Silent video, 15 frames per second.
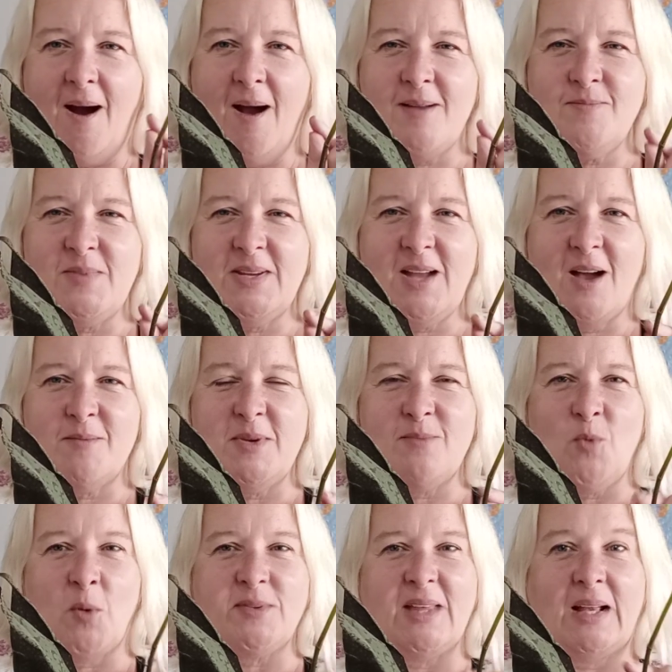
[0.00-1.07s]
I'm becoming
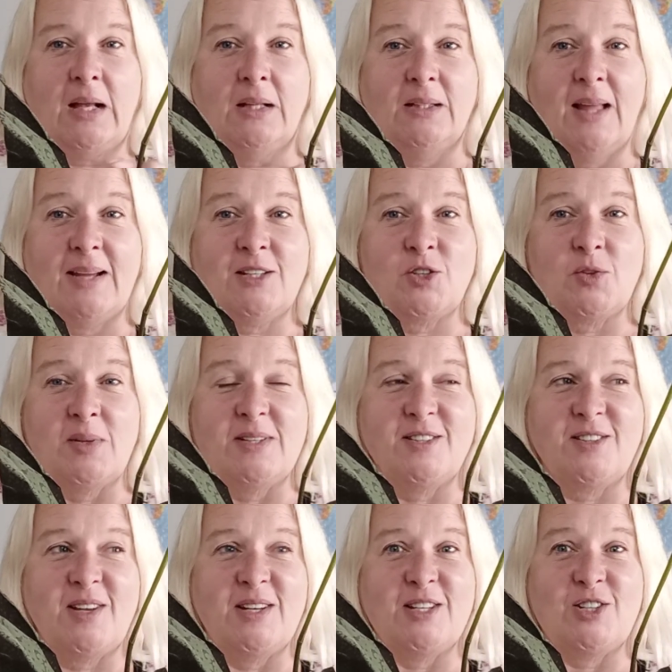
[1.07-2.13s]
more the collector
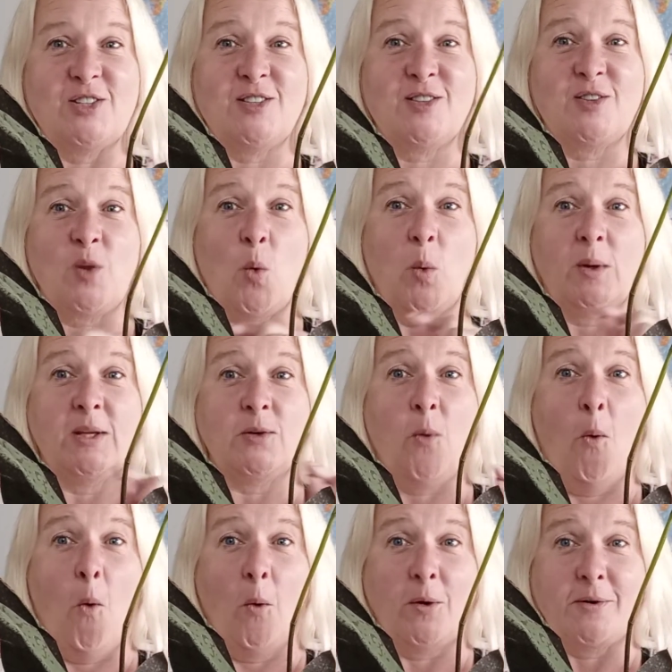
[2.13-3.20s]
instead of just the orchid
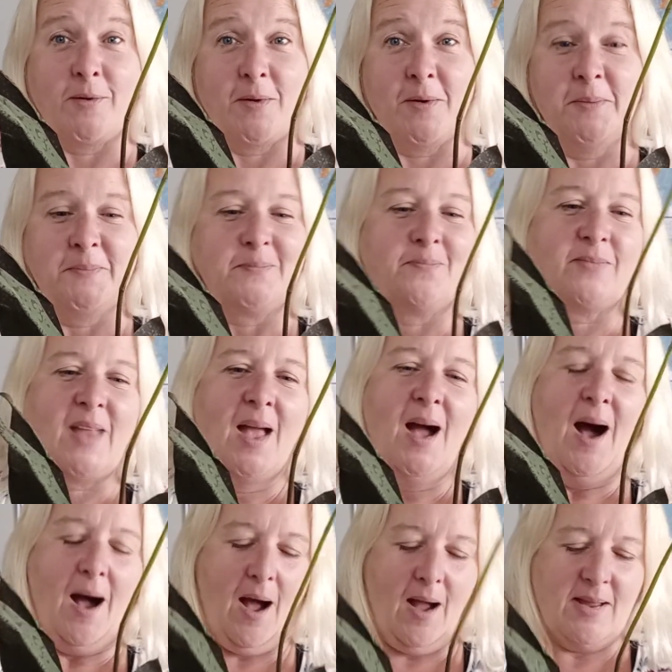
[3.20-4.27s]
hoarder.
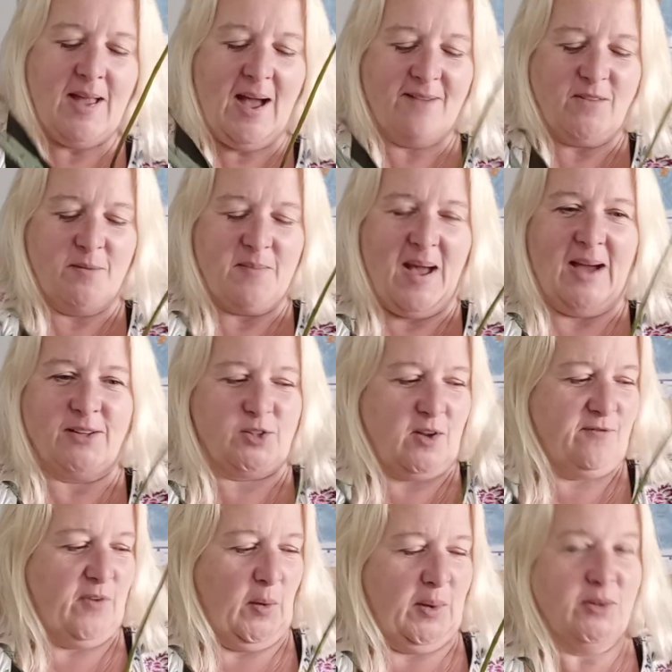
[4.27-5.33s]
I have amassed a
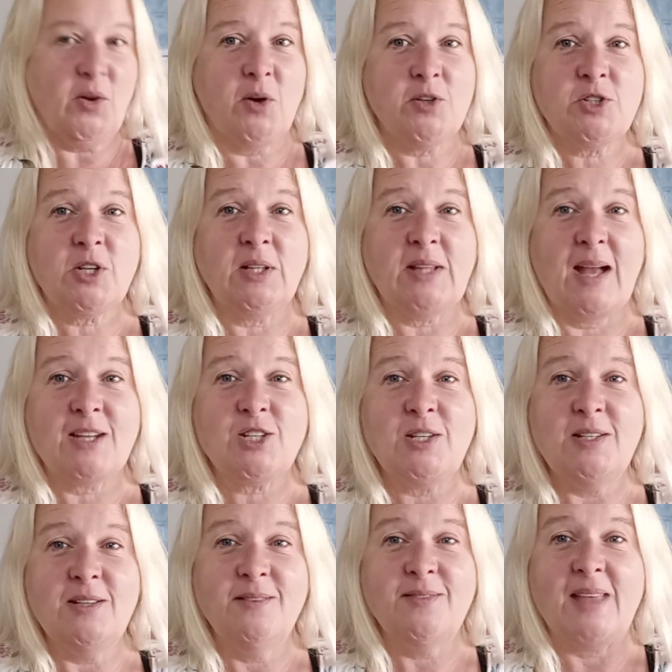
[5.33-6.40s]
very large
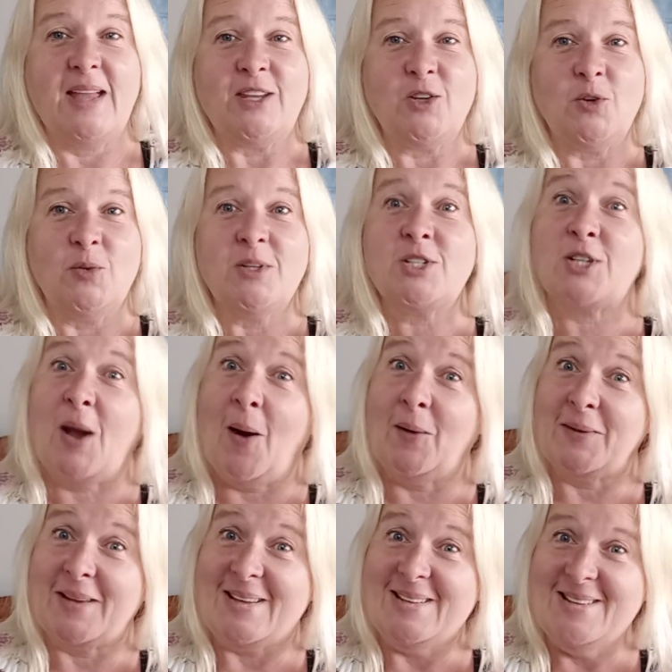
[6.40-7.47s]
collection. Thank you,
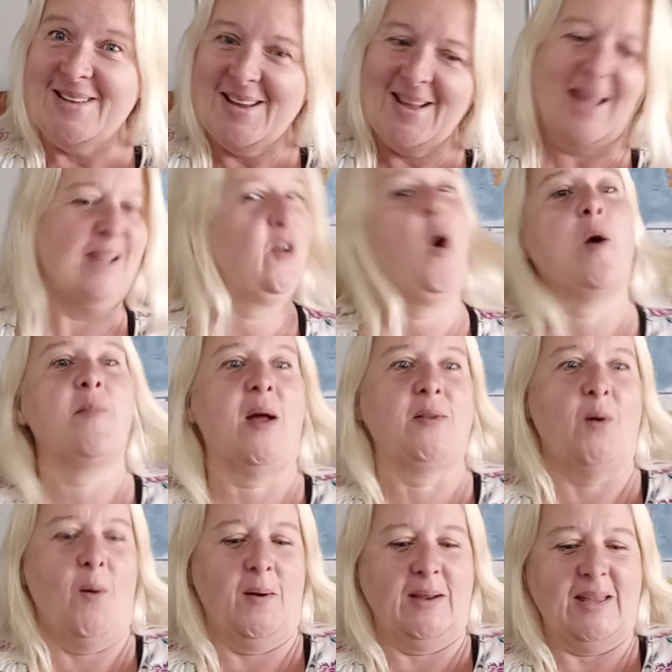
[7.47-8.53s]
Sheldon and
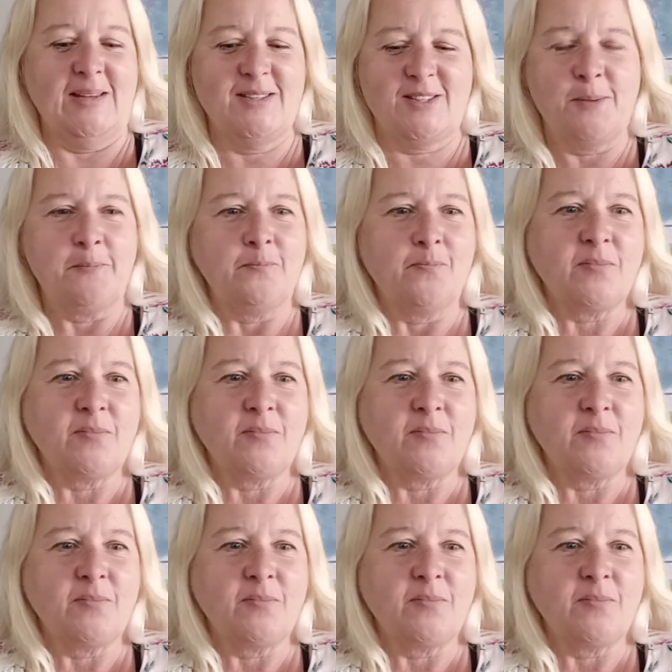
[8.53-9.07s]
Carmela Orchids.